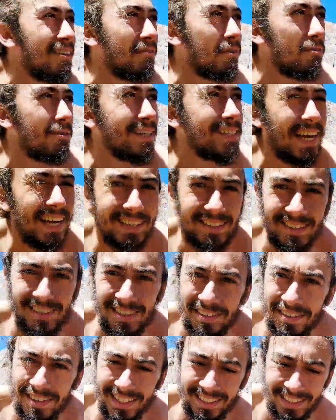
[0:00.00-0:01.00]
Chris
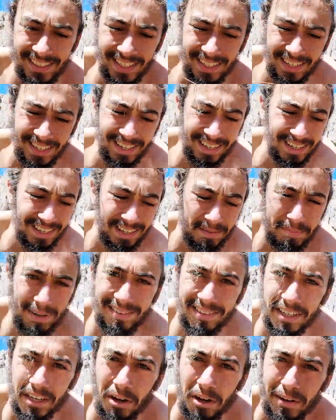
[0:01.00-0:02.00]
Hansen is in
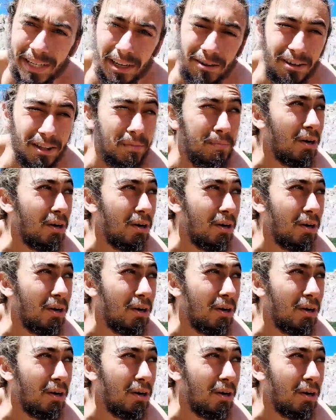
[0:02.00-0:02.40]
Patagonia at the